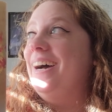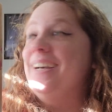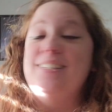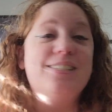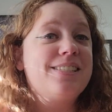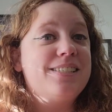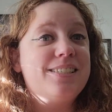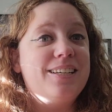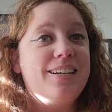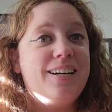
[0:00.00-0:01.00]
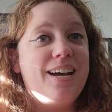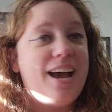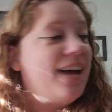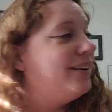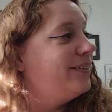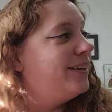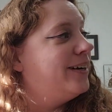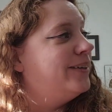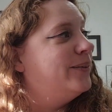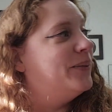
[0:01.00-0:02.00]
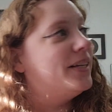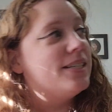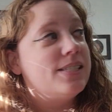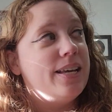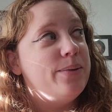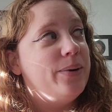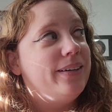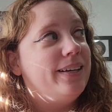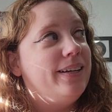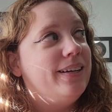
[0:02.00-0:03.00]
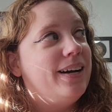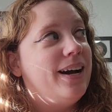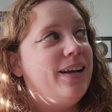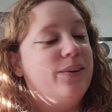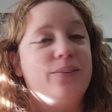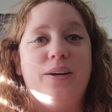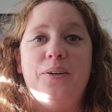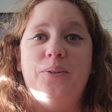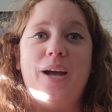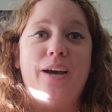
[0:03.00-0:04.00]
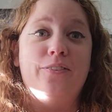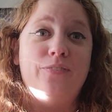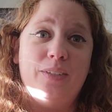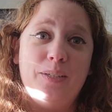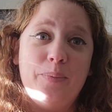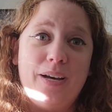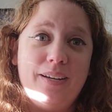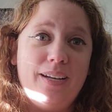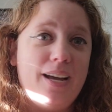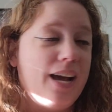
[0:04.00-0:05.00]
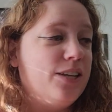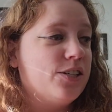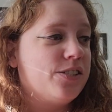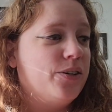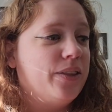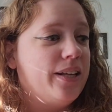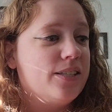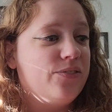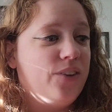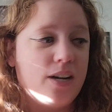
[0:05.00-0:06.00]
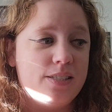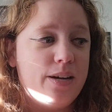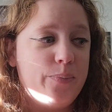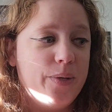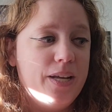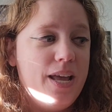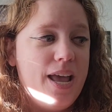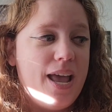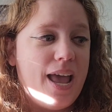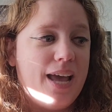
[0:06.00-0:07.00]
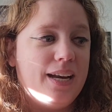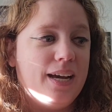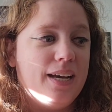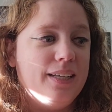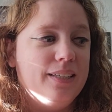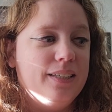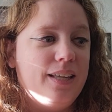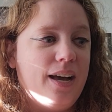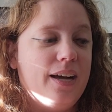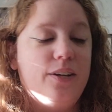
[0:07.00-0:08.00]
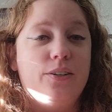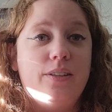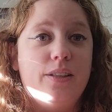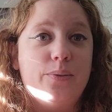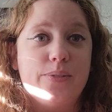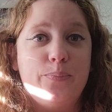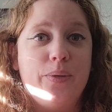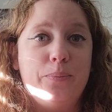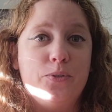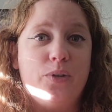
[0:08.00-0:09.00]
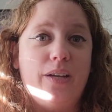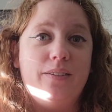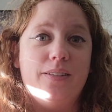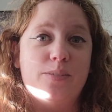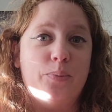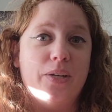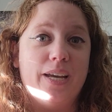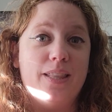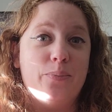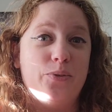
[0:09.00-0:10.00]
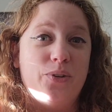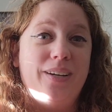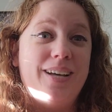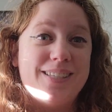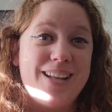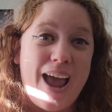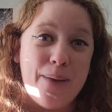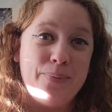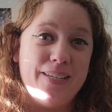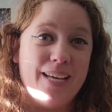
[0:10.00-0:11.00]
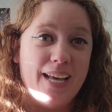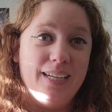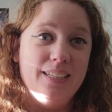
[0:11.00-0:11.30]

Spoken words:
I just, I don't know what to say about it. I don't know how to feel about it. I just know that it's fucked up. And I heard that there was a big betrayal in this book, and the betrayal hasn't happened yet.